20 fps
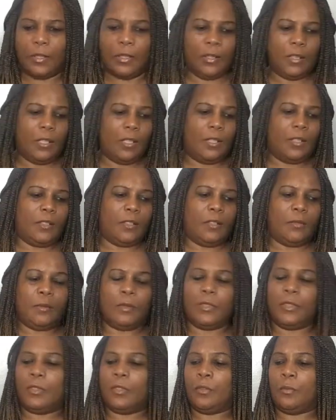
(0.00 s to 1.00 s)
Yes, I want
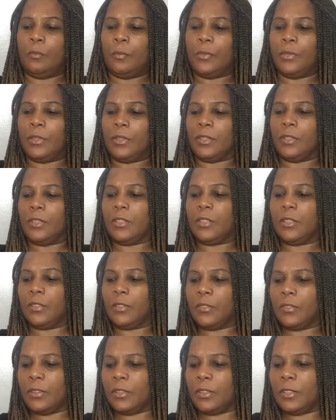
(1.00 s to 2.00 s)
to open it to show
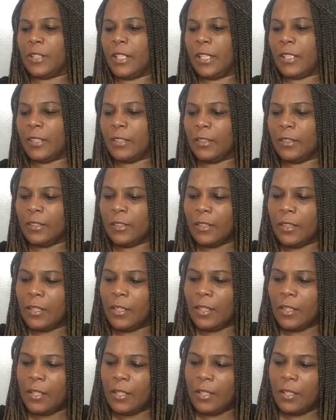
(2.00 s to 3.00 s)
you exactly
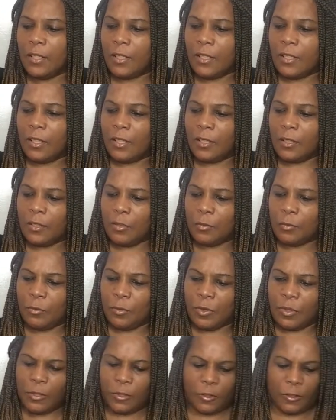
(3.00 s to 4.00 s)
how it
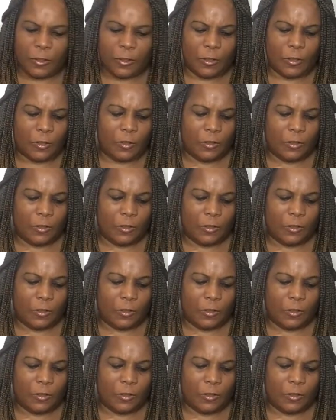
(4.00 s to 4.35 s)
works.